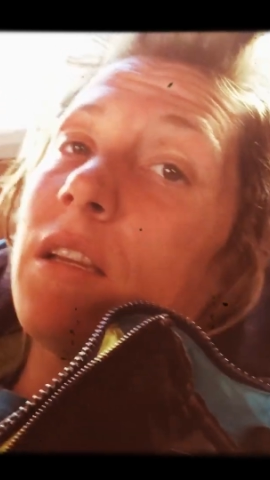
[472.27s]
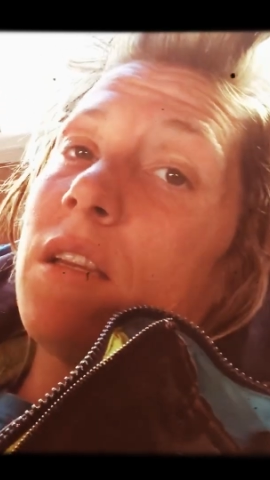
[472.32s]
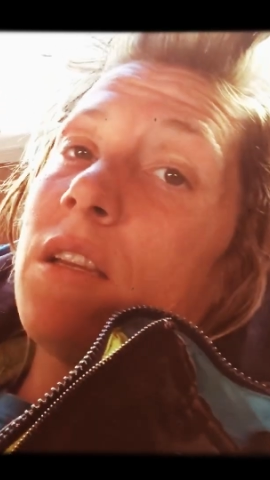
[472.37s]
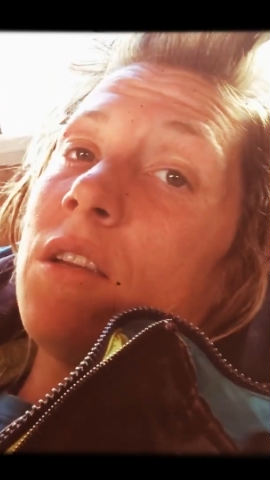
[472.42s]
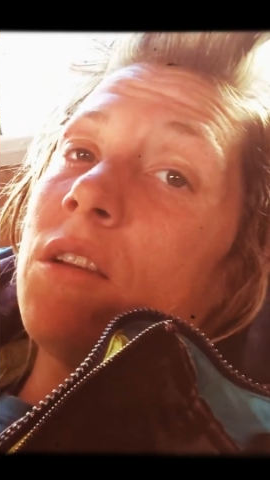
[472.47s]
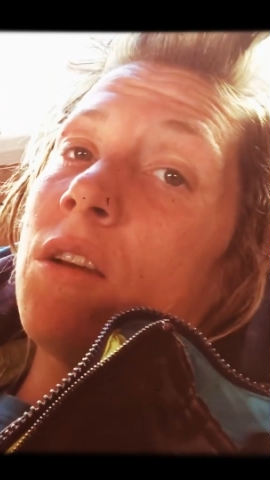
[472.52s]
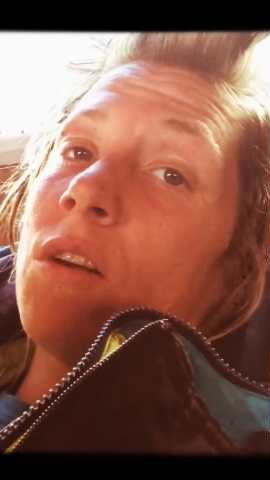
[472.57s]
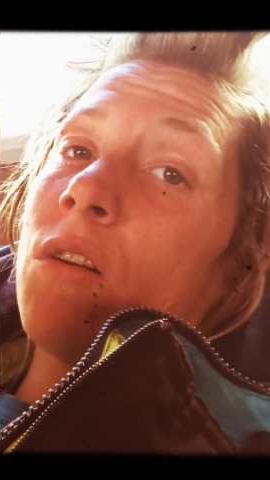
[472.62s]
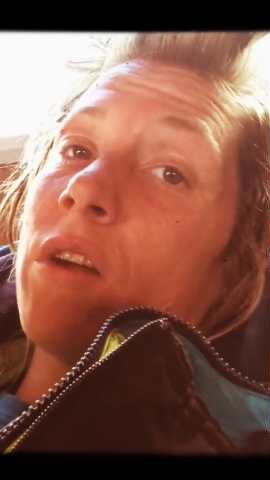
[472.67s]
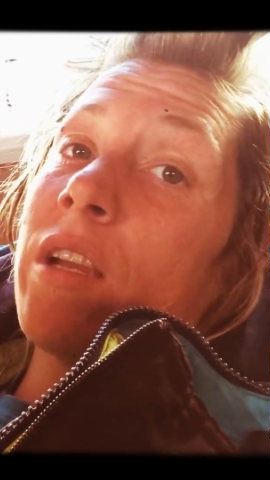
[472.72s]

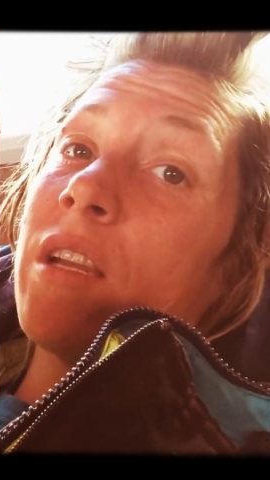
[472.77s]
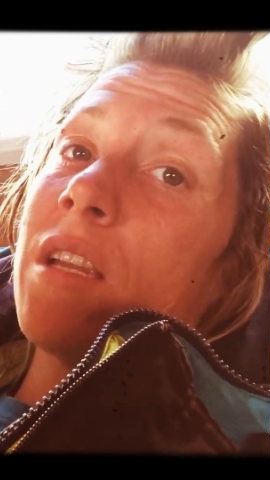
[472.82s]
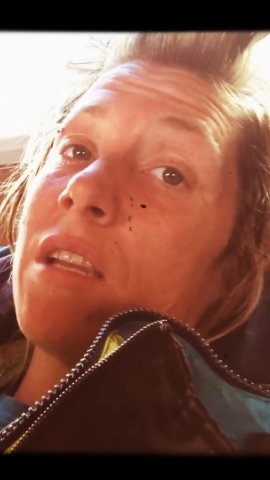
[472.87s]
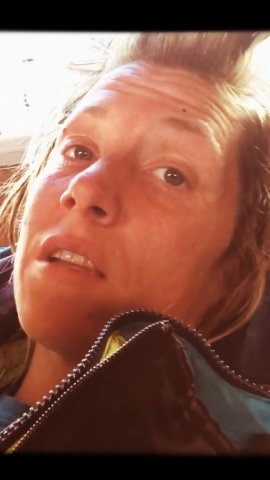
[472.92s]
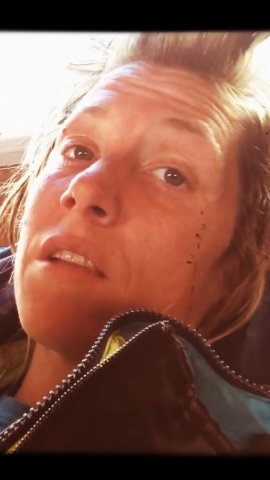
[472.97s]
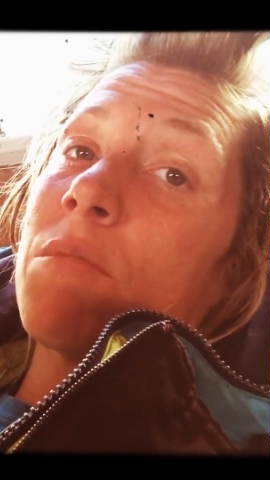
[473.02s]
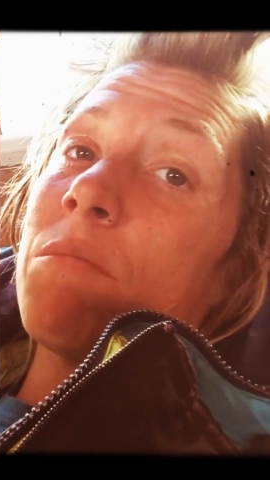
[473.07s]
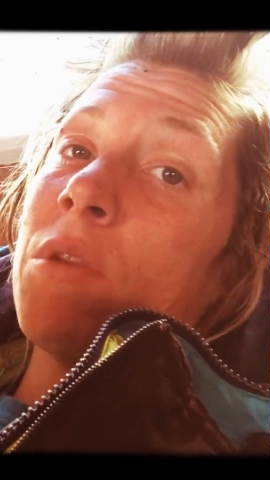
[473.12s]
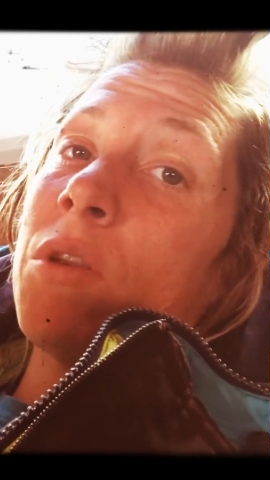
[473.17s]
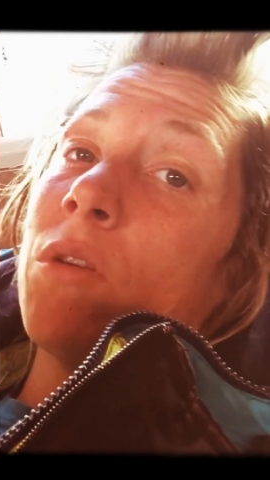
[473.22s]
You know, I need
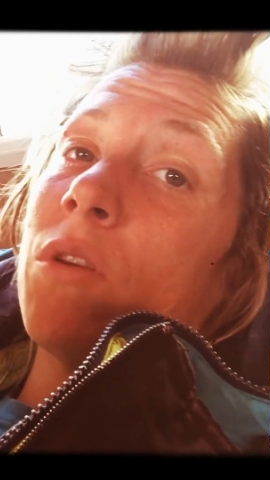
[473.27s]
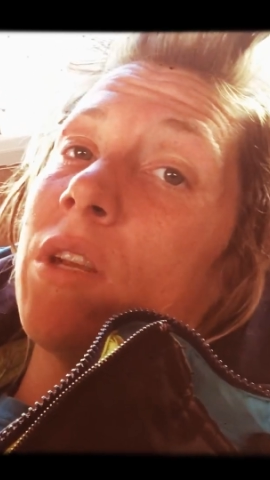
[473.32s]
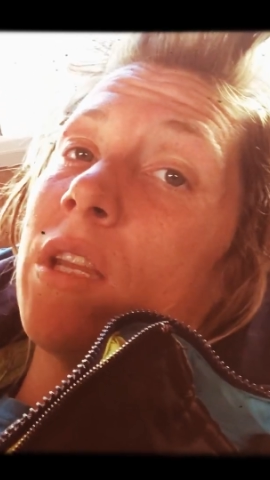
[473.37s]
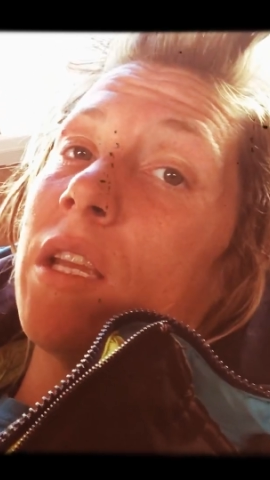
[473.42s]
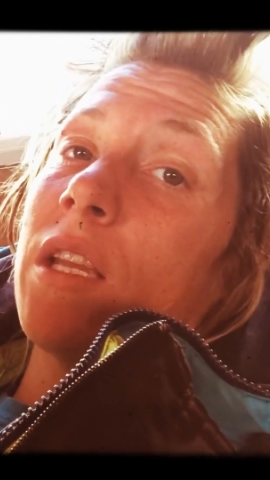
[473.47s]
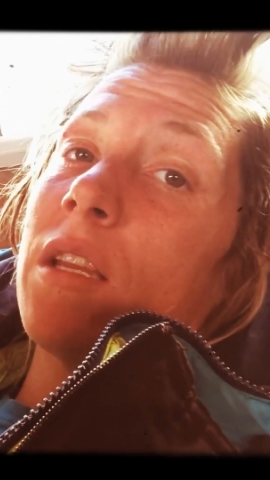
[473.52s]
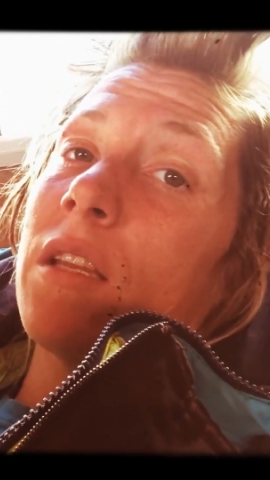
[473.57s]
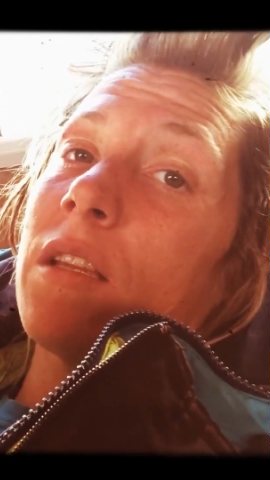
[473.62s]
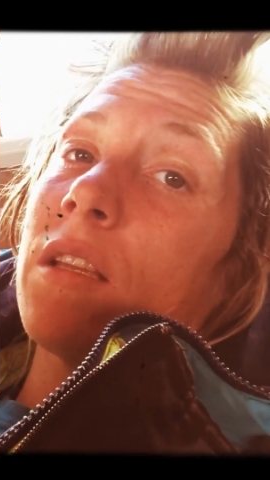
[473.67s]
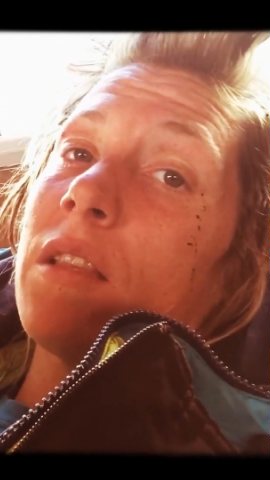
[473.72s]

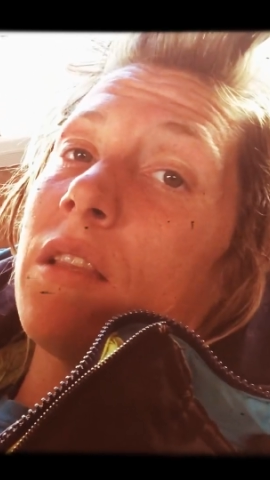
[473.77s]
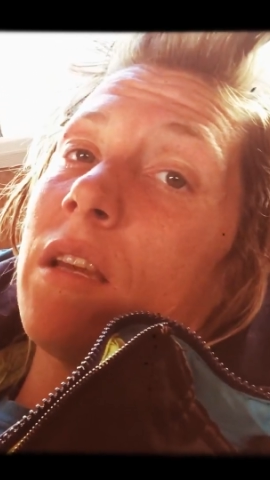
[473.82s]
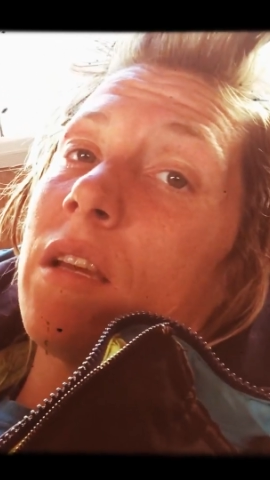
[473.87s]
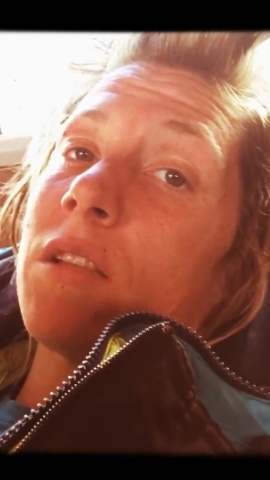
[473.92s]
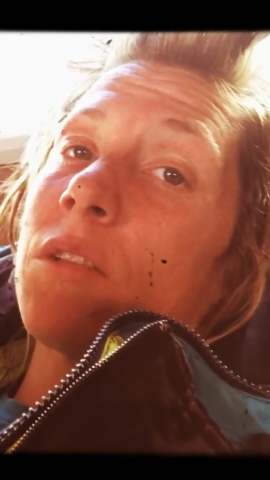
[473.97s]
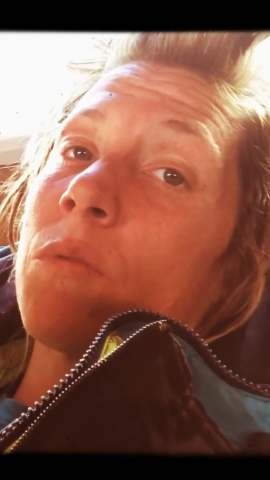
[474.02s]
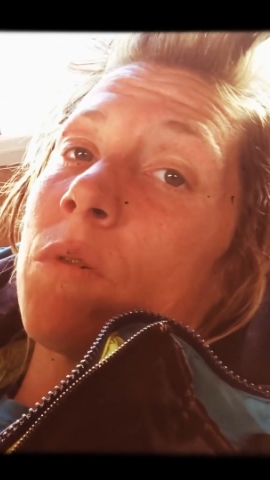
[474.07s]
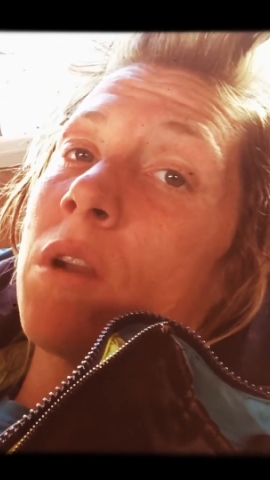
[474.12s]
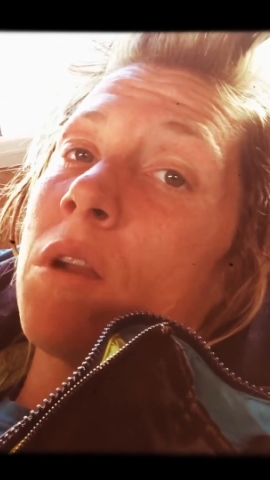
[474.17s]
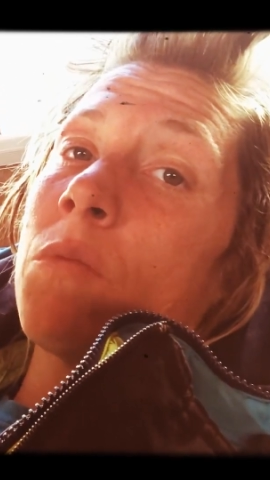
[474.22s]
community. That's what